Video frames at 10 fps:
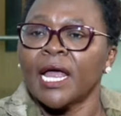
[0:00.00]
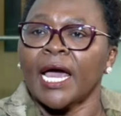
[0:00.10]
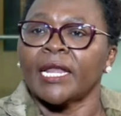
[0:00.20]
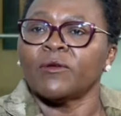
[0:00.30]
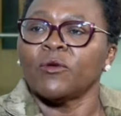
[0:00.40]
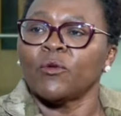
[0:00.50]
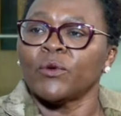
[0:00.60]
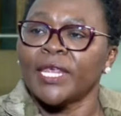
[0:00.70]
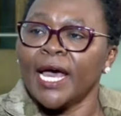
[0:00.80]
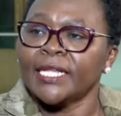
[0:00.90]
And
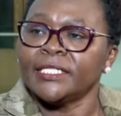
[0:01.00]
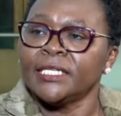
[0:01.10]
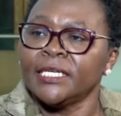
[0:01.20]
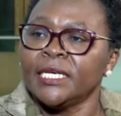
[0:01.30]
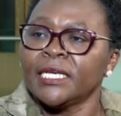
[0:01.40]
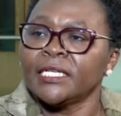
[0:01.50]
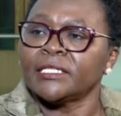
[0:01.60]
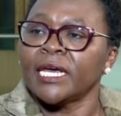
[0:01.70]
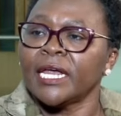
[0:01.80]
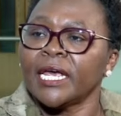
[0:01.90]
with that,
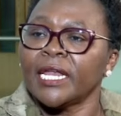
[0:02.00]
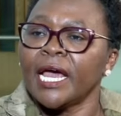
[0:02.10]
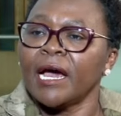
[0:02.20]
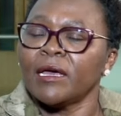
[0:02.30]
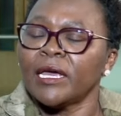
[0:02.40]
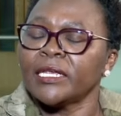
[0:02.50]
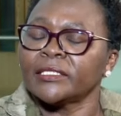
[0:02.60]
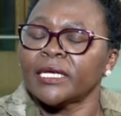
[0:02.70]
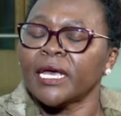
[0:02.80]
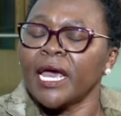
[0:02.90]
it
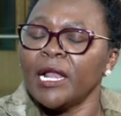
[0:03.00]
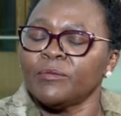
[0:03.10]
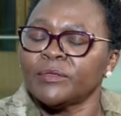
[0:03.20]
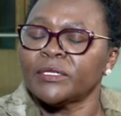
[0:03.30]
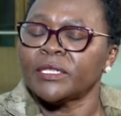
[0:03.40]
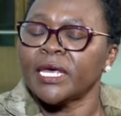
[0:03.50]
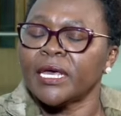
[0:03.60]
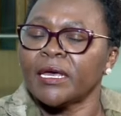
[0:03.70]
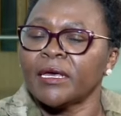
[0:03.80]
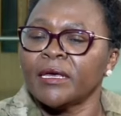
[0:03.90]
helps
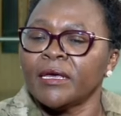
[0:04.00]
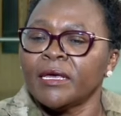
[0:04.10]
the